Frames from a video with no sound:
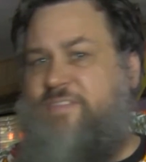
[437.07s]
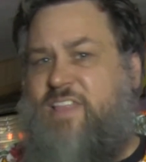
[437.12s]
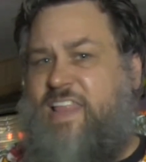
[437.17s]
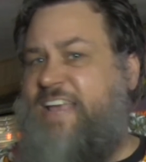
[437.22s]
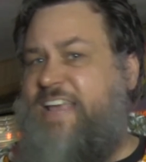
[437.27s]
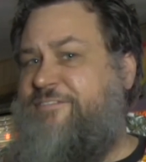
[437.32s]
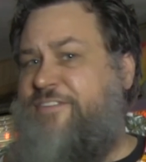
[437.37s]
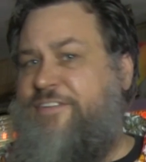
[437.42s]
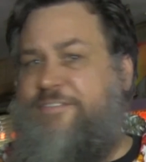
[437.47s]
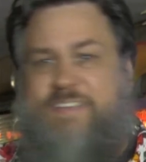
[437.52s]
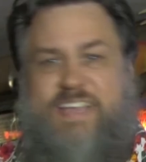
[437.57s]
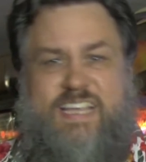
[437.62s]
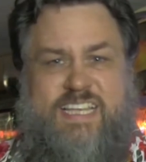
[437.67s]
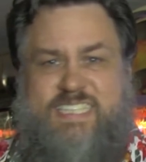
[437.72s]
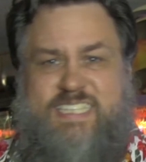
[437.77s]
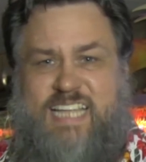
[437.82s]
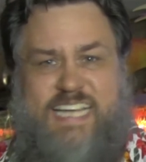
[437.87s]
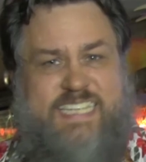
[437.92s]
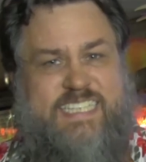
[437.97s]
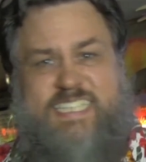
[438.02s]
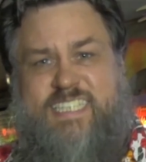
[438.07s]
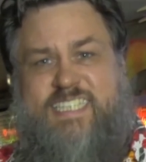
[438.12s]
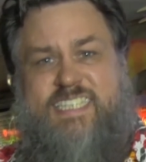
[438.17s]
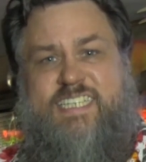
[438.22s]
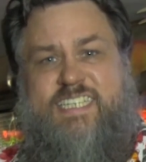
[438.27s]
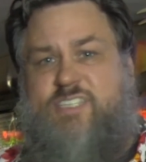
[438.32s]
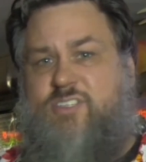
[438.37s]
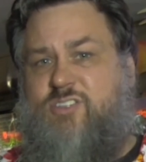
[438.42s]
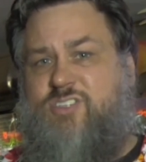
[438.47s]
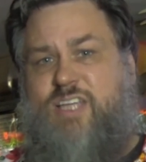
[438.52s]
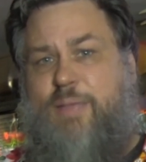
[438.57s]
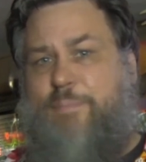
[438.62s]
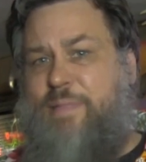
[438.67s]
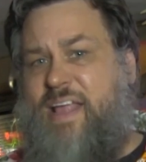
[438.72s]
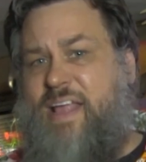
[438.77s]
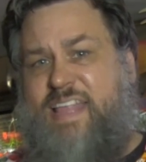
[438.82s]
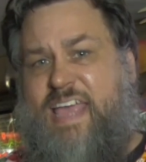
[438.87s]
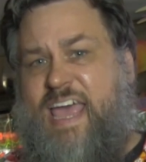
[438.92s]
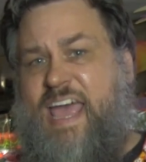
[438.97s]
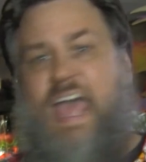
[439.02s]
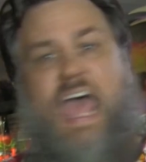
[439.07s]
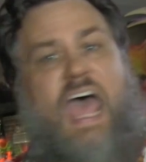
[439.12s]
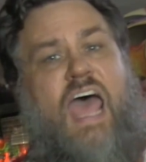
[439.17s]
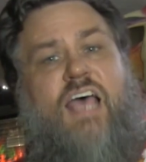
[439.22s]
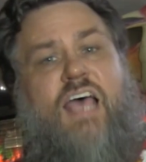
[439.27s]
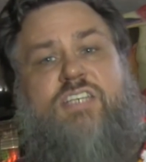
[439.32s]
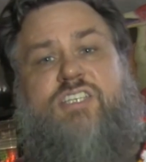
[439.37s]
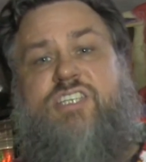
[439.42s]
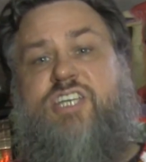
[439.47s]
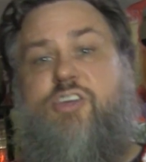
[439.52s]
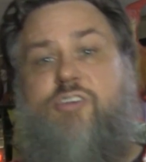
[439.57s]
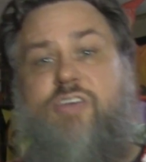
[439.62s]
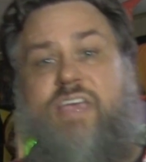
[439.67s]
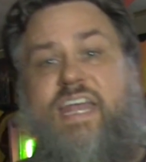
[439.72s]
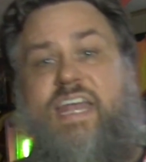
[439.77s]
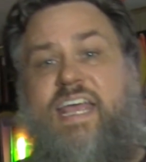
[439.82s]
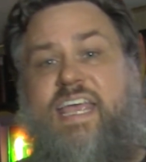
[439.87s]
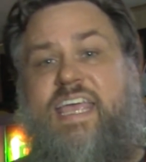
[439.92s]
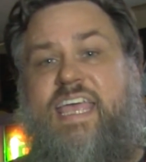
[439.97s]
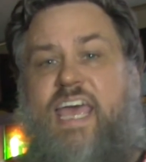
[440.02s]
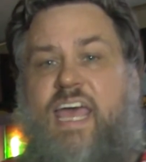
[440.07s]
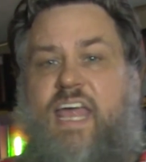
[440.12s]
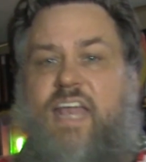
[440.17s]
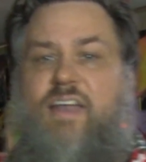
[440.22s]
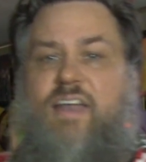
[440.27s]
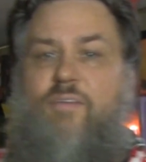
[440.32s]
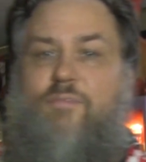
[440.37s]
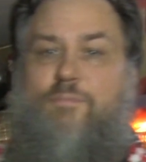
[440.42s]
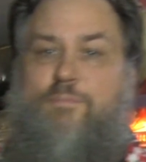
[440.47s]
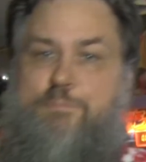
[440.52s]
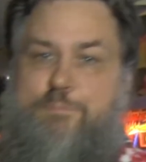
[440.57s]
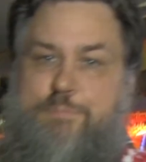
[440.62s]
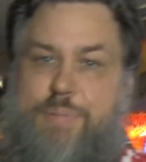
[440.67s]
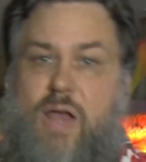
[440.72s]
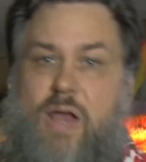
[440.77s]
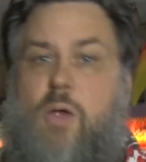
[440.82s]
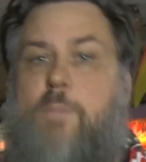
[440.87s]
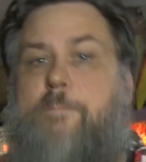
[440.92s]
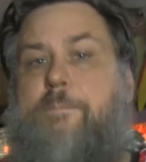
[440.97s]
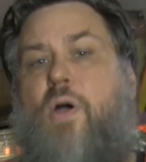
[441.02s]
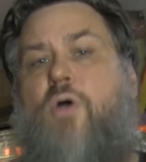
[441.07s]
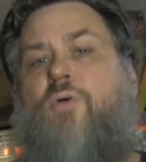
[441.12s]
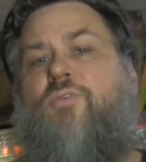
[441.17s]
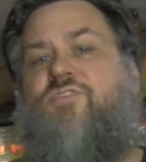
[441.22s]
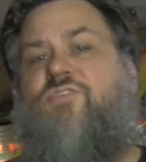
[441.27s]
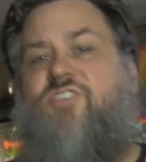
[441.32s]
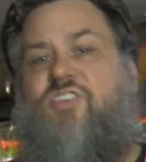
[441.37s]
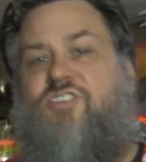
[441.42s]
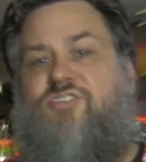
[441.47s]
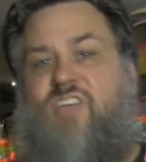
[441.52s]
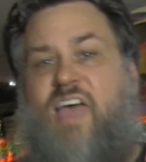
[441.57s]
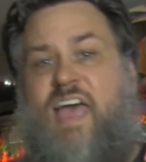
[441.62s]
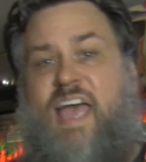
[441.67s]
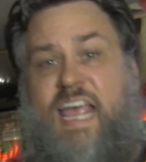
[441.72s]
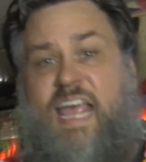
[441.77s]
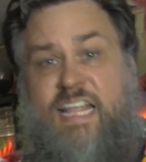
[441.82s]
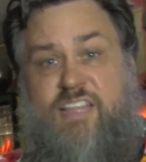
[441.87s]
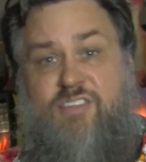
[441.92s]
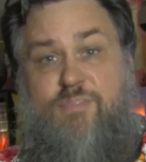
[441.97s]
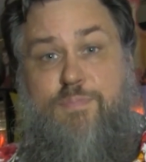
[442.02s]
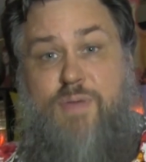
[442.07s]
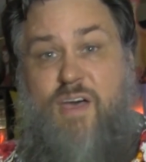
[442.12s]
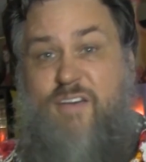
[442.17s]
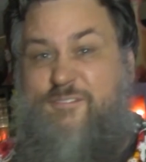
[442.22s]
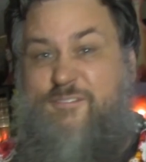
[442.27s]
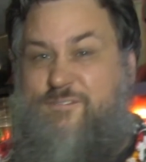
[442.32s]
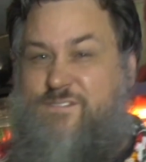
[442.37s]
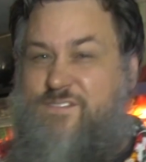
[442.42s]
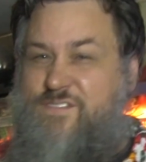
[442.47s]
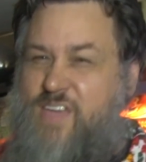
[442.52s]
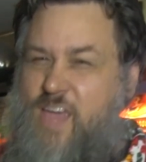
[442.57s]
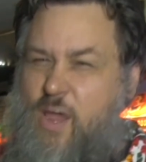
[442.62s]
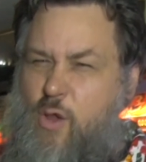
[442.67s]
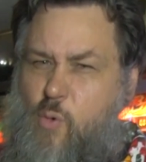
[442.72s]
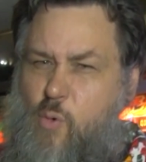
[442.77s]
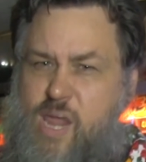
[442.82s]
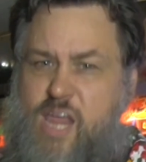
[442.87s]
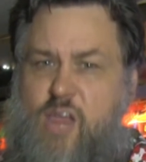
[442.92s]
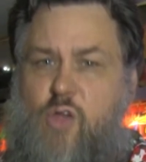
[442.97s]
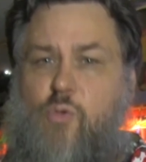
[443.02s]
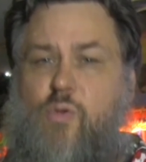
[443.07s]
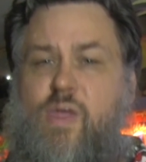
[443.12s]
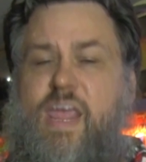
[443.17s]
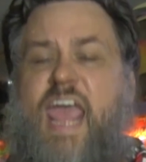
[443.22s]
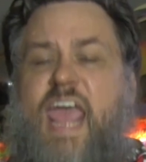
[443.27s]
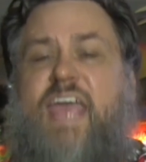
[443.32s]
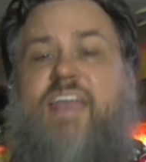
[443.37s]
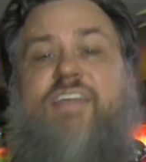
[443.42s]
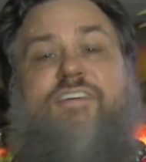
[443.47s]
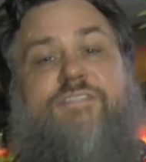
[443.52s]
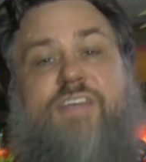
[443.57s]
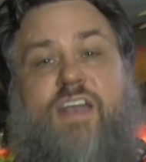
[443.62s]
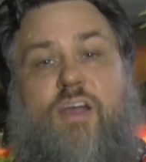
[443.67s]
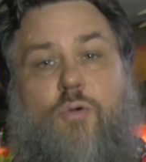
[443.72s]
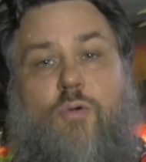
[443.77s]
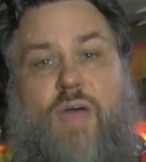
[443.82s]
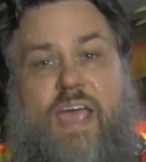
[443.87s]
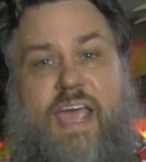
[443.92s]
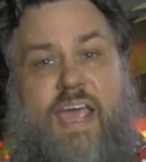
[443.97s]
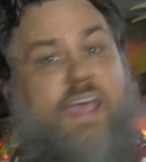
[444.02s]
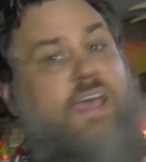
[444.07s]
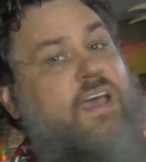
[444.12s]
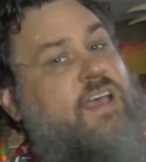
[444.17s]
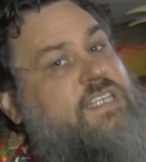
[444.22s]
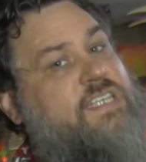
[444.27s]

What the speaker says: late 50s, late 60s or something like that. So you're going to get bare bones designs, but very creative in a way.